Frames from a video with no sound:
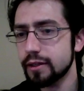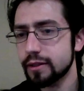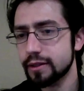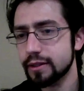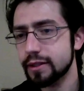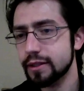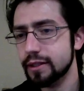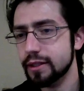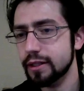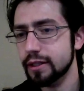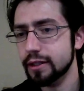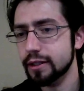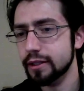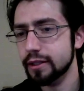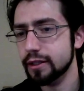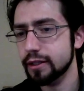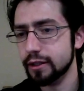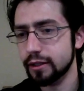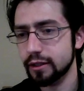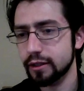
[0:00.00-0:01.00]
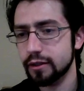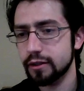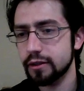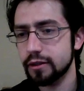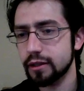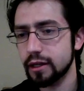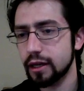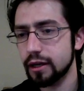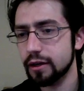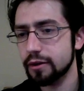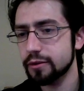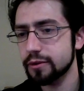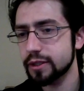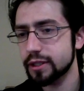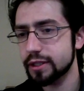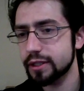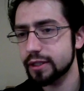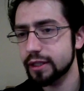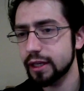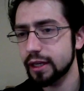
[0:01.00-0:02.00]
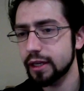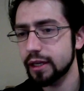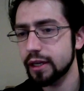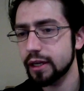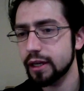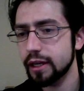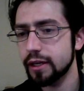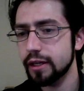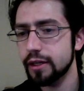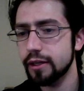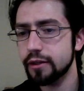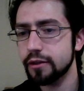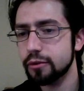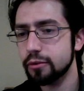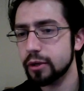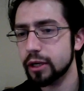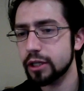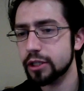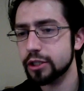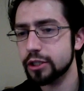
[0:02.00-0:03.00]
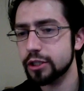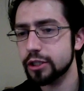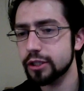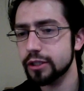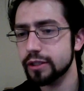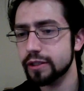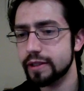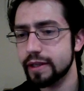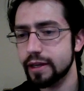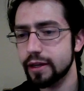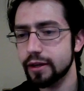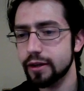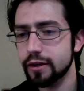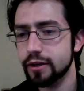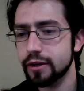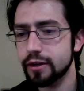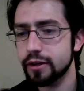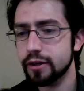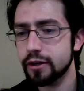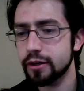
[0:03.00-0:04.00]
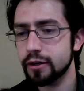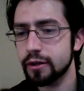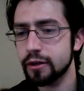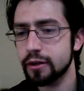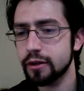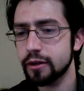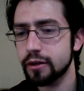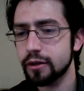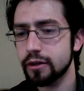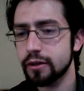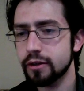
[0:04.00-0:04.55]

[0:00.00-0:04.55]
let's see. I don't see any questions here.